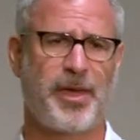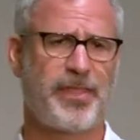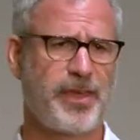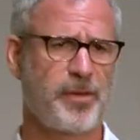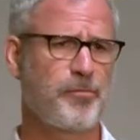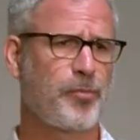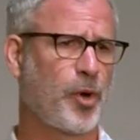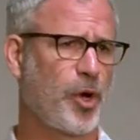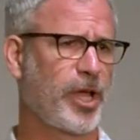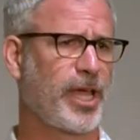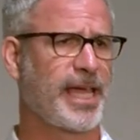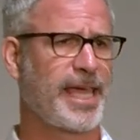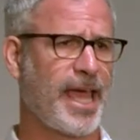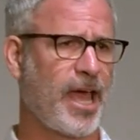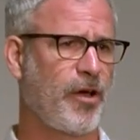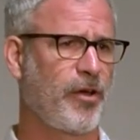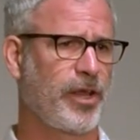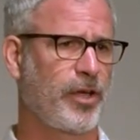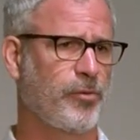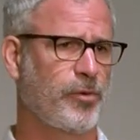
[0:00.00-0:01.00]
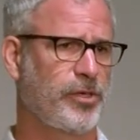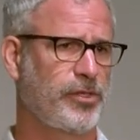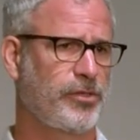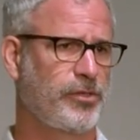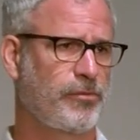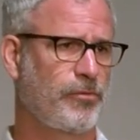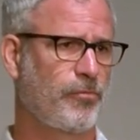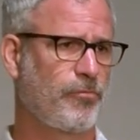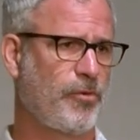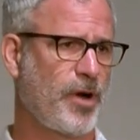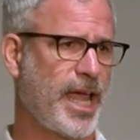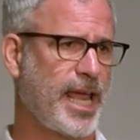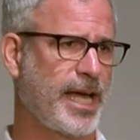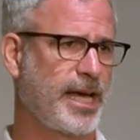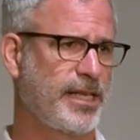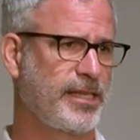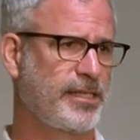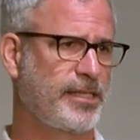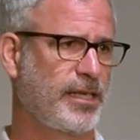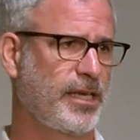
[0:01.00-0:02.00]
I think Bergen County was
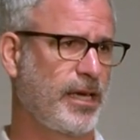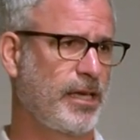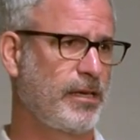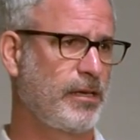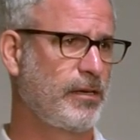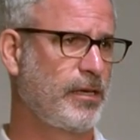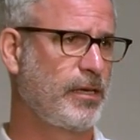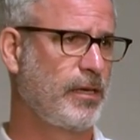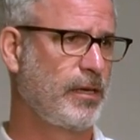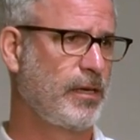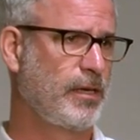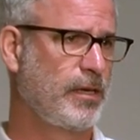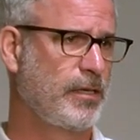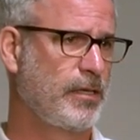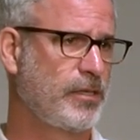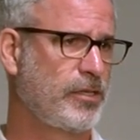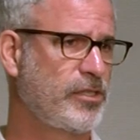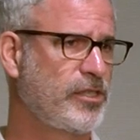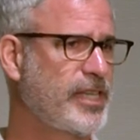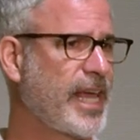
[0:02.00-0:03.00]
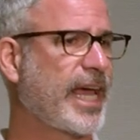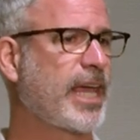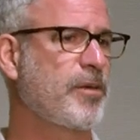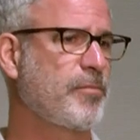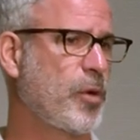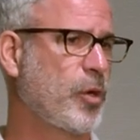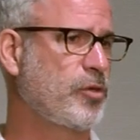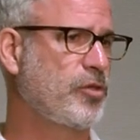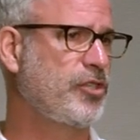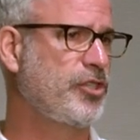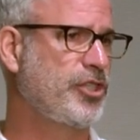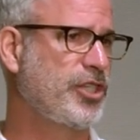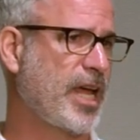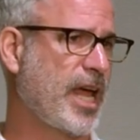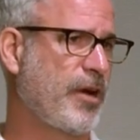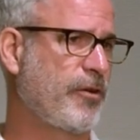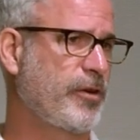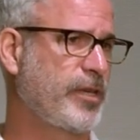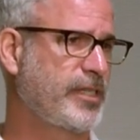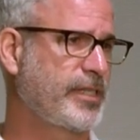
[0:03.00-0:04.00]
rated as the second most
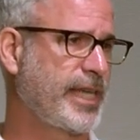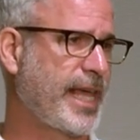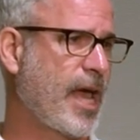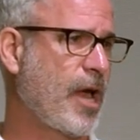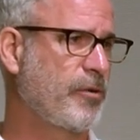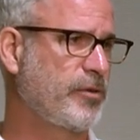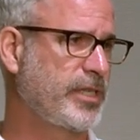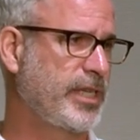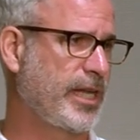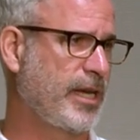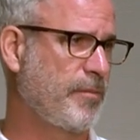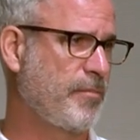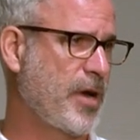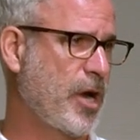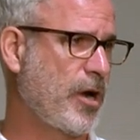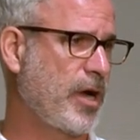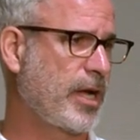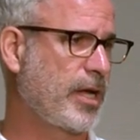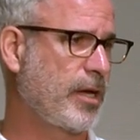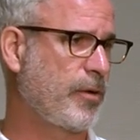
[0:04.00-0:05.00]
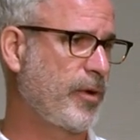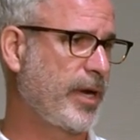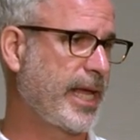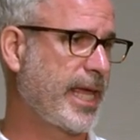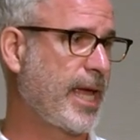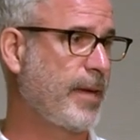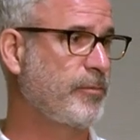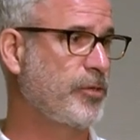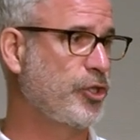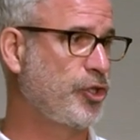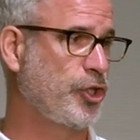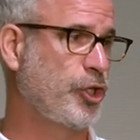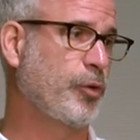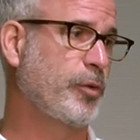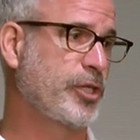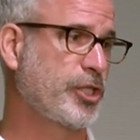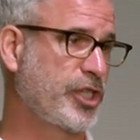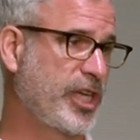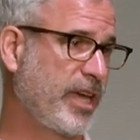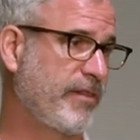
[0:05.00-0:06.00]
generous county in America when it came to
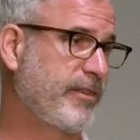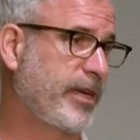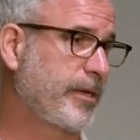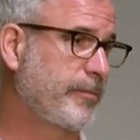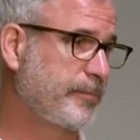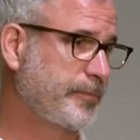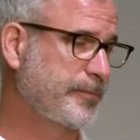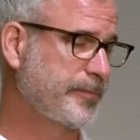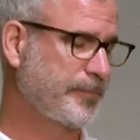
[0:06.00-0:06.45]
Jewish giving.